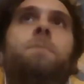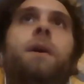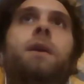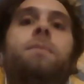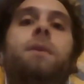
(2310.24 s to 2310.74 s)

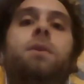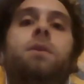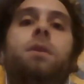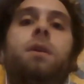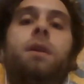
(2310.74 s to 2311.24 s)
part,
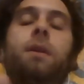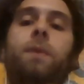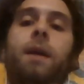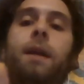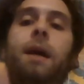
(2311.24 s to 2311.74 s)
because
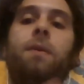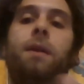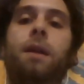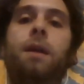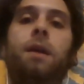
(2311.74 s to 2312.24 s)
we are now
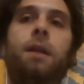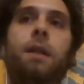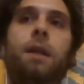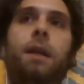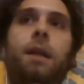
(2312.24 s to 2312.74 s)
in a
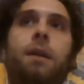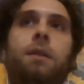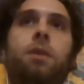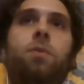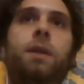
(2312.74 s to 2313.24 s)

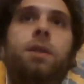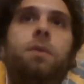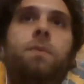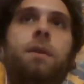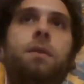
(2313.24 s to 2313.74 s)

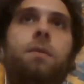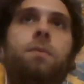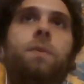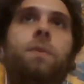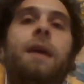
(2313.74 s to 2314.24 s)
situation where
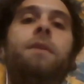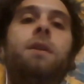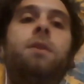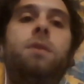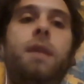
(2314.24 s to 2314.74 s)
whatever
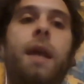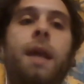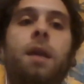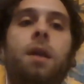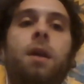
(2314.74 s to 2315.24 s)
you
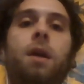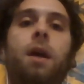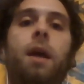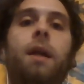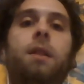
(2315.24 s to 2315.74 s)
say,
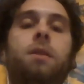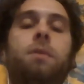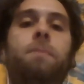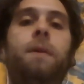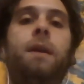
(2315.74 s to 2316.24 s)
it's
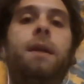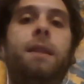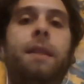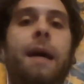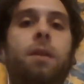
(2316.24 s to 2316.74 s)
being
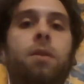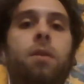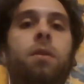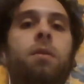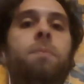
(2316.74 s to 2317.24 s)
attacked, you
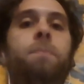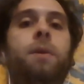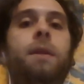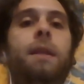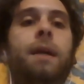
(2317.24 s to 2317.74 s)
know,
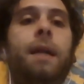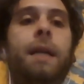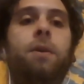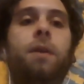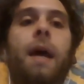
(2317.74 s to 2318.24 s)
politically
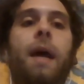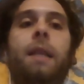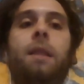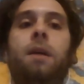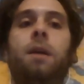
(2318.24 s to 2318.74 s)

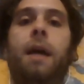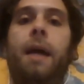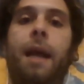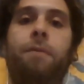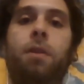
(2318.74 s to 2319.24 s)
correct
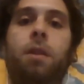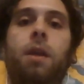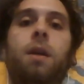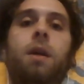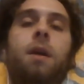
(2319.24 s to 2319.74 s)
and
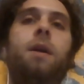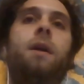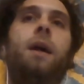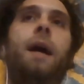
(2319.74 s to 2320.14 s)
everything. Yeah.